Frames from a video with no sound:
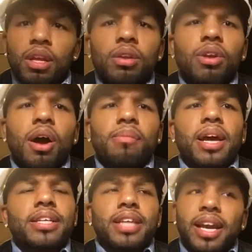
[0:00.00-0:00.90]
I'm
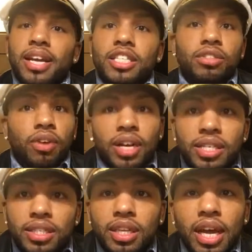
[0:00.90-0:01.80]
like, dang, that's
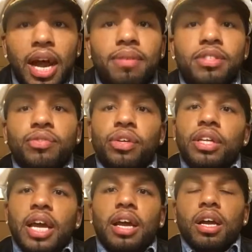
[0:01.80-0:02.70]
crazy. I was really
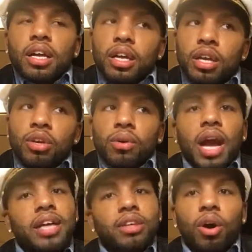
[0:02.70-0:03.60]

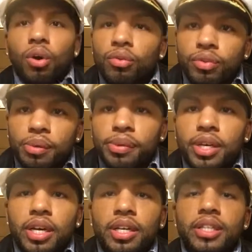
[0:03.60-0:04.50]
kind of over it
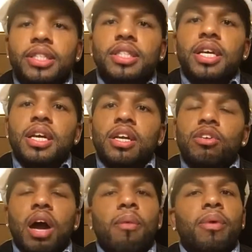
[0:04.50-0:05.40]
because,
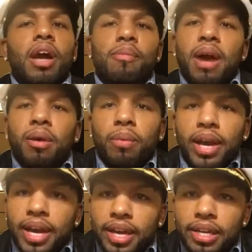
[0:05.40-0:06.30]
I went out my
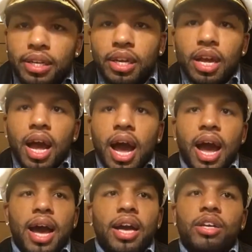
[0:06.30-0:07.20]
way.
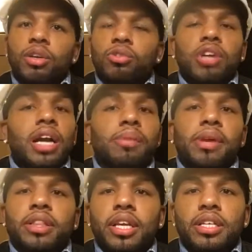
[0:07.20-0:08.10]
Tried to
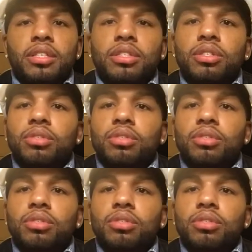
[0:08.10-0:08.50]
make things